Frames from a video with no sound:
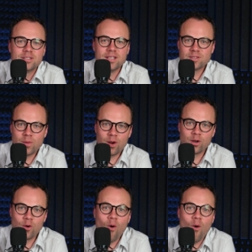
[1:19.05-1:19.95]
So that's been our
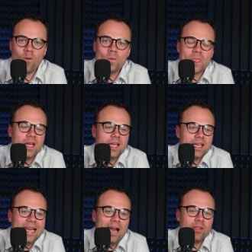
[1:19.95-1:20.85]
goal.
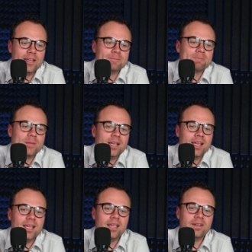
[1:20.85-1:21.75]
Now, then,
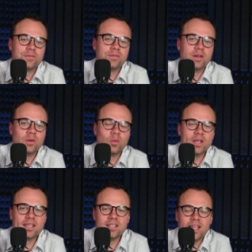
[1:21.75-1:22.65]
if
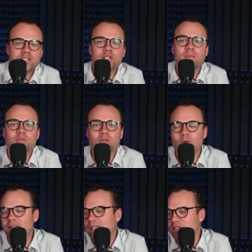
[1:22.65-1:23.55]
we can then jump to a
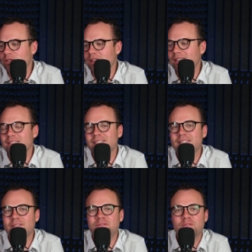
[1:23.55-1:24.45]
quick history lesson,
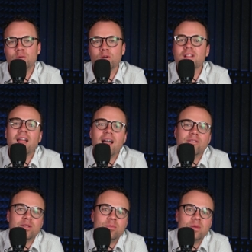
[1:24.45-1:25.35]
if you were
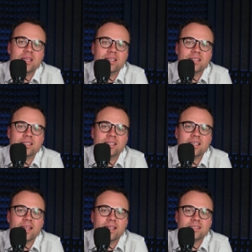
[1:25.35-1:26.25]
alive in the mid
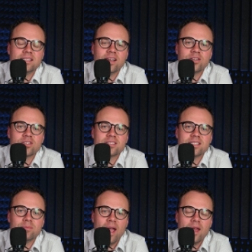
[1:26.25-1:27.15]
1900s,
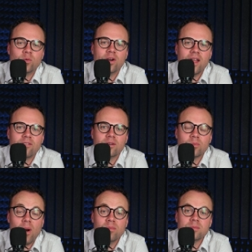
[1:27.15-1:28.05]
the name Edward Everett
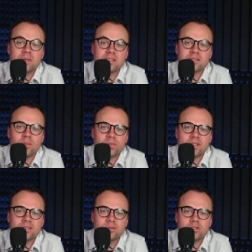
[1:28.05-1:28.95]
would probably mean
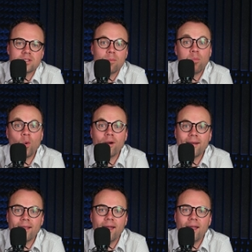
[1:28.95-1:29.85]
something. He was an
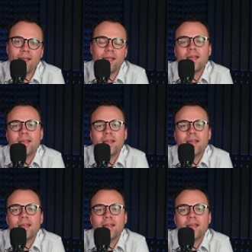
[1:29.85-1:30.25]
important guy.